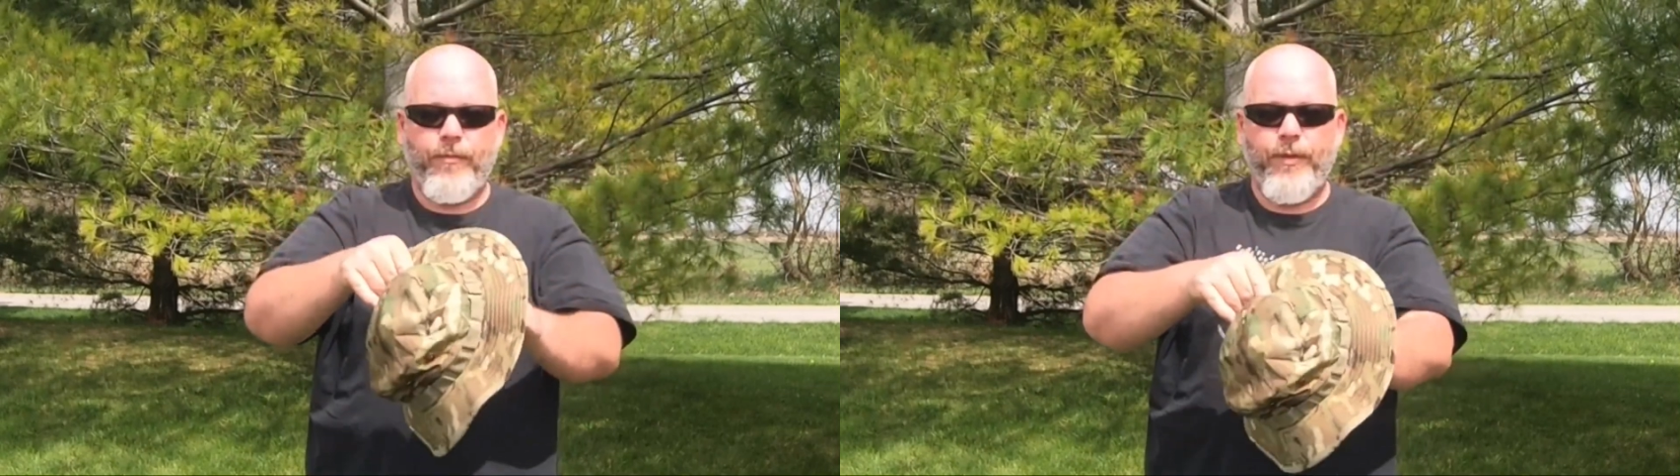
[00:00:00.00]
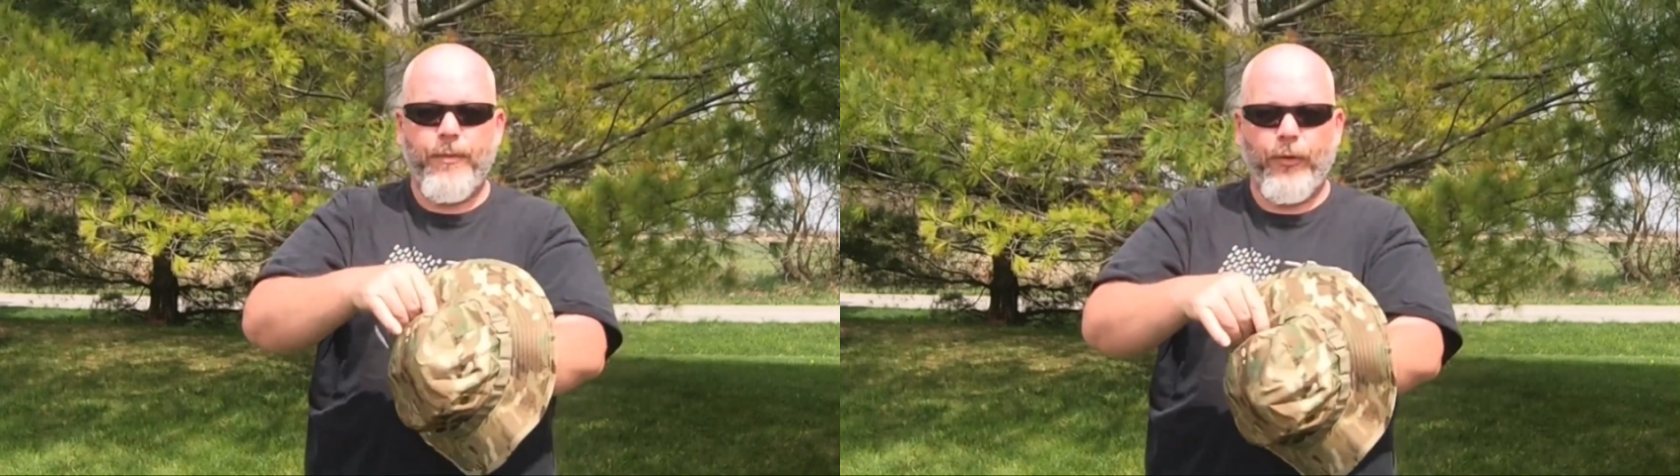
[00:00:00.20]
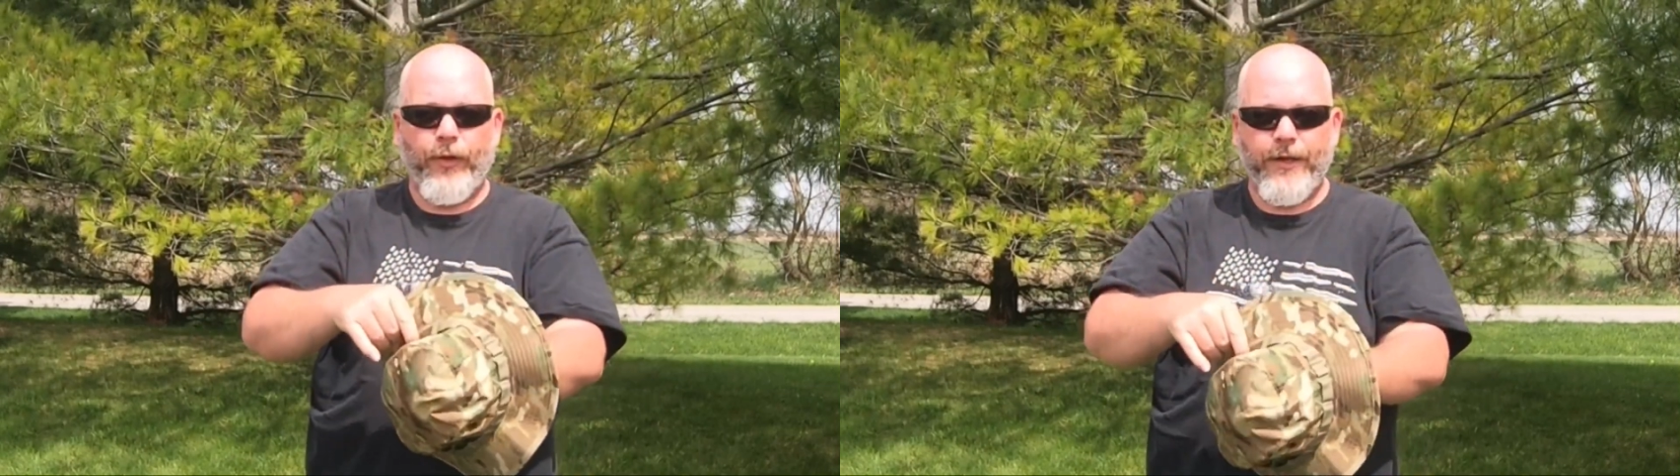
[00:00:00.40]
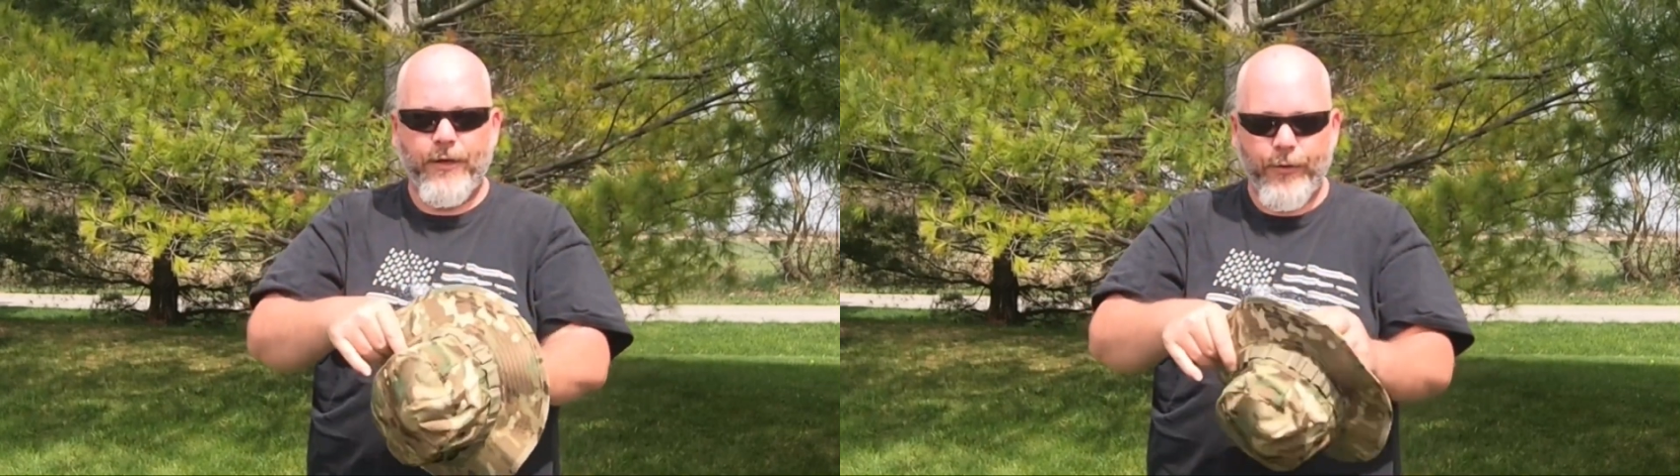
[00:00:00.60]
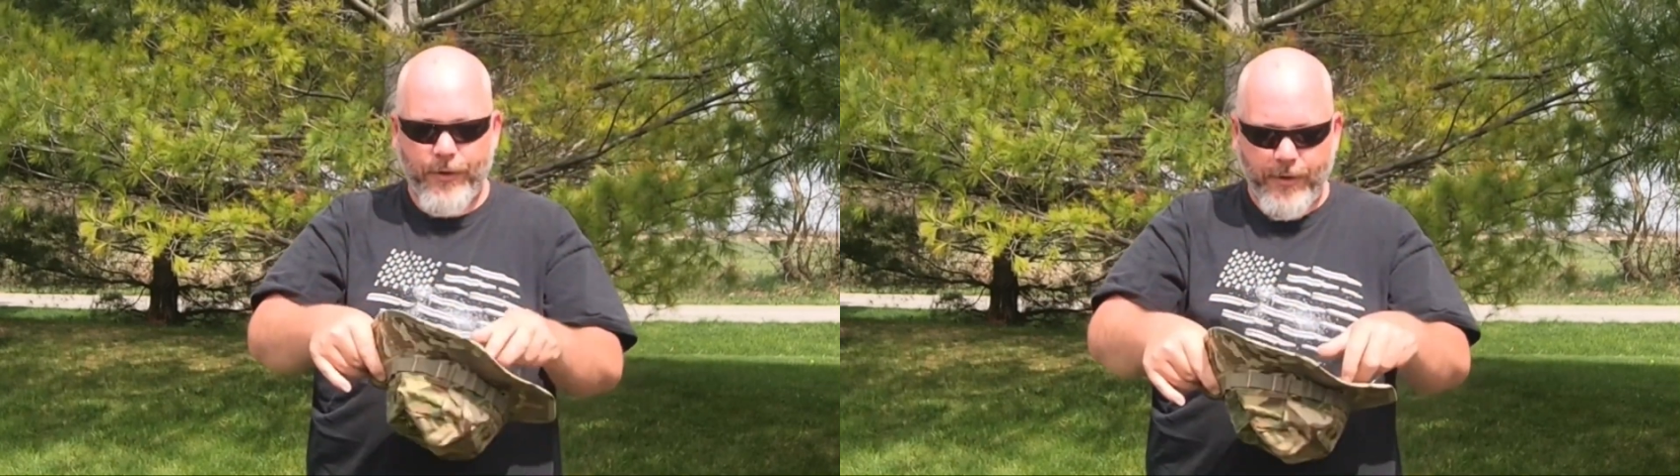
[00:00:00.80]
people like
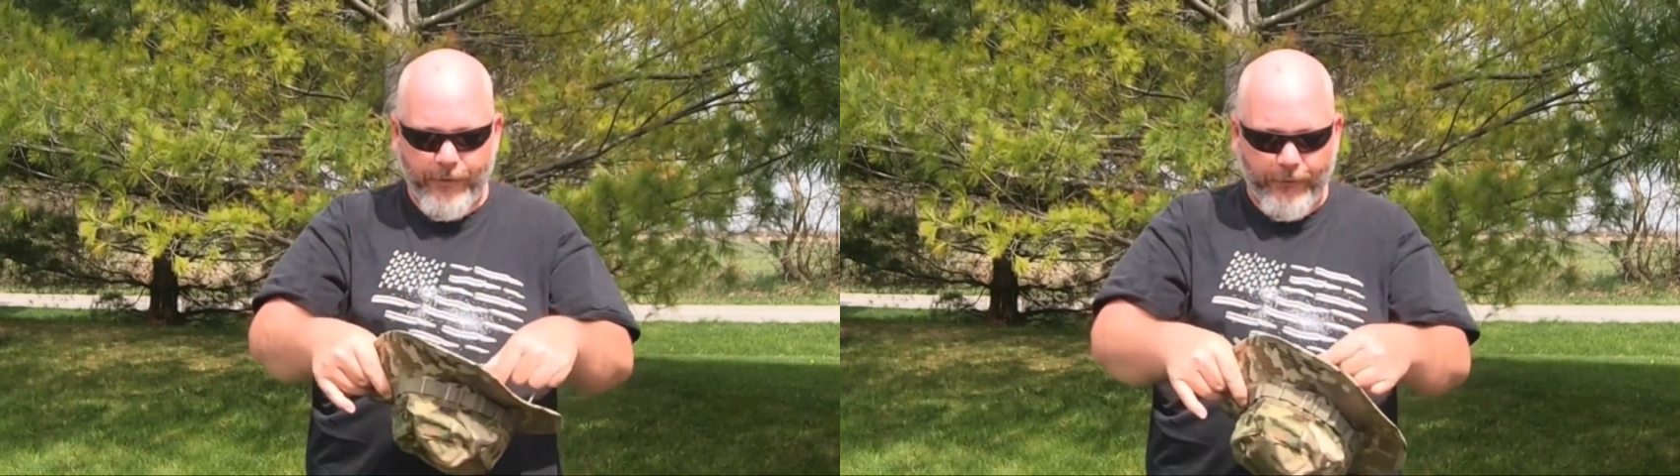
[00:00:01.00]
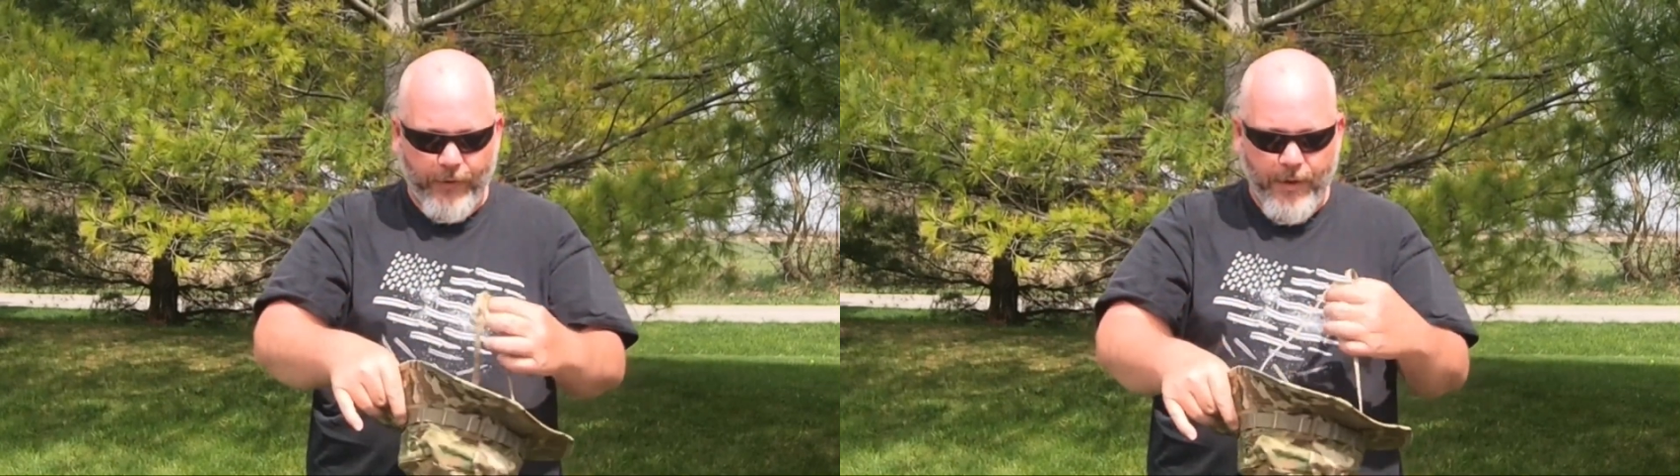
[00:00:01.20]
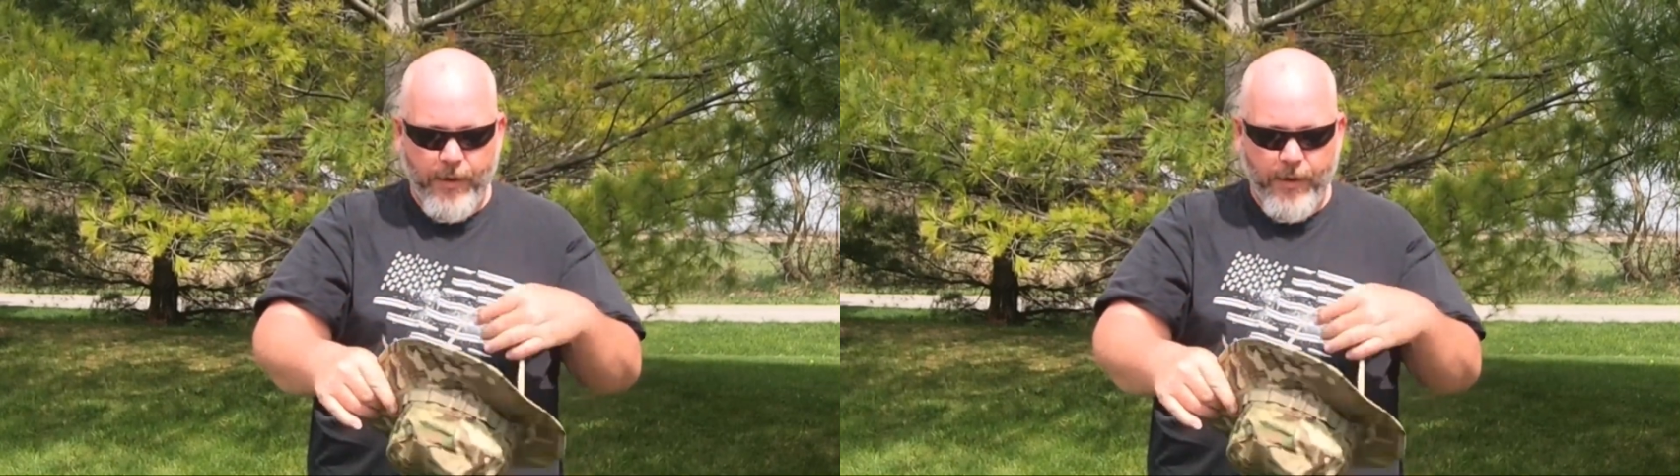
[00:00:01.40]
doing this